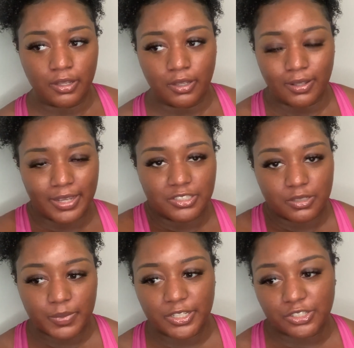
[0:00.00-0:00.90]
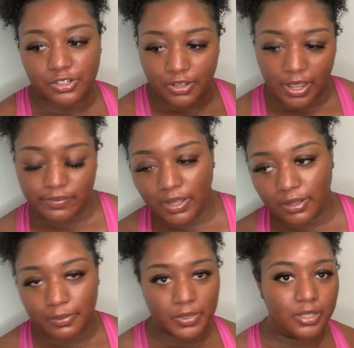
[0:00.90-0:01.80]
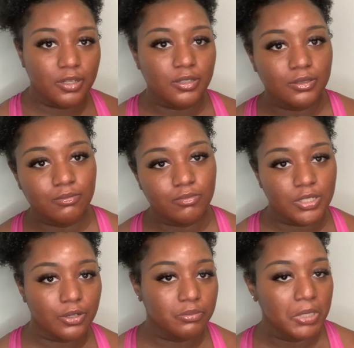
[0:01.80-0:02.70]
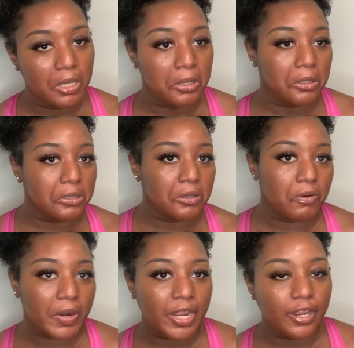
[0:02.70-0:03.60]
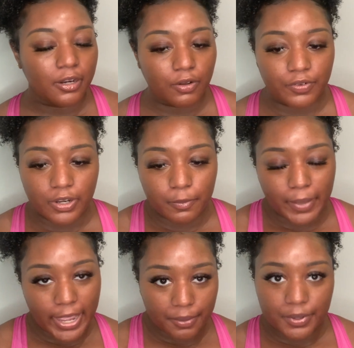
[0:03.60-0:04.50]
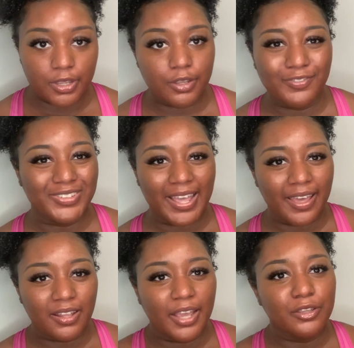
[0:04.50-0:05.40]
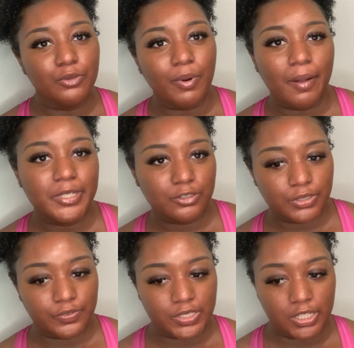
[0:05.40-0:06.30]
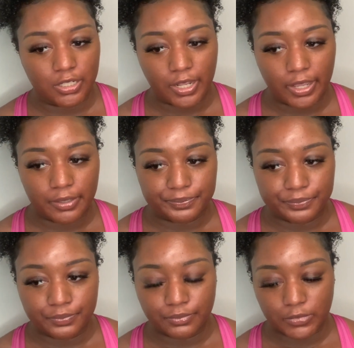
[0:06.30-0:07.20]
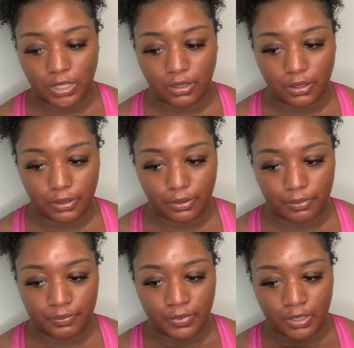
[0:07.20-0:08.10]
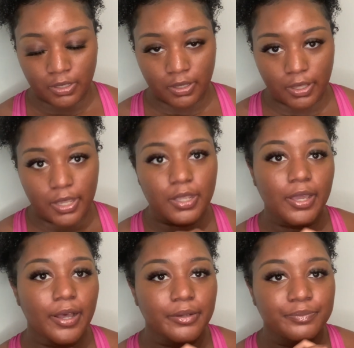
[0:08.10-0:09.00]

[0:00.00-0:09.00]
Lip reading: Like just make sure you have like a little grand over here, maybe if that. Like you probably don't even need that. Yeah.